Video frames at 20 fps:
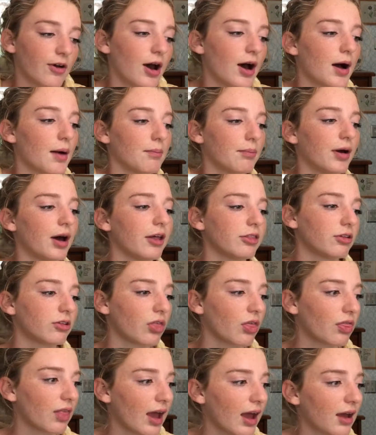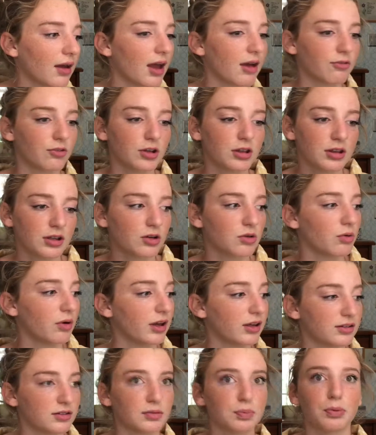But other than that, everything
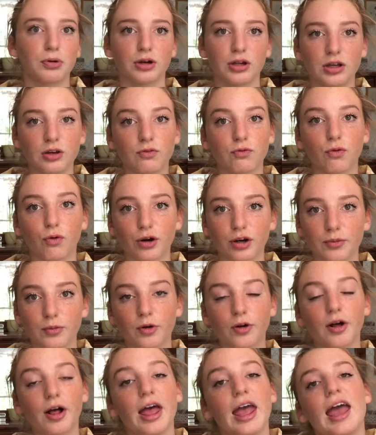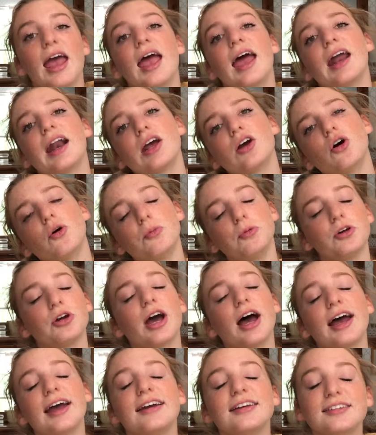was pretty affordable, and I hope you
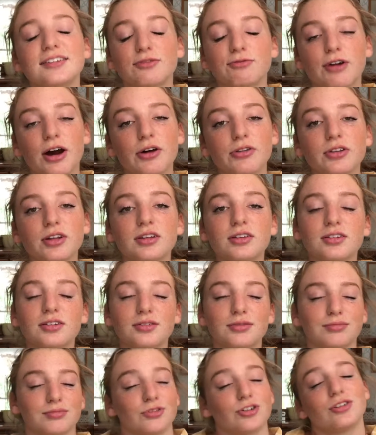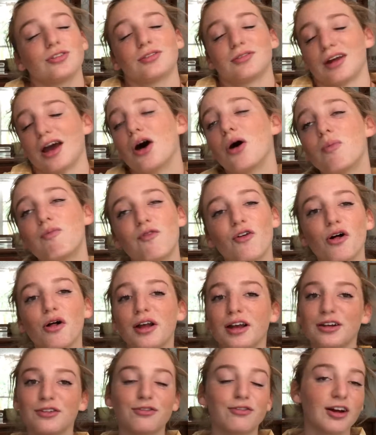guys found this just helpful
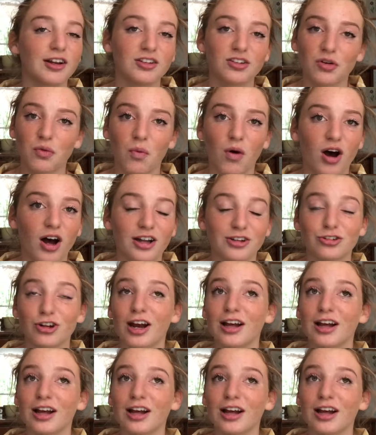and fun to watch.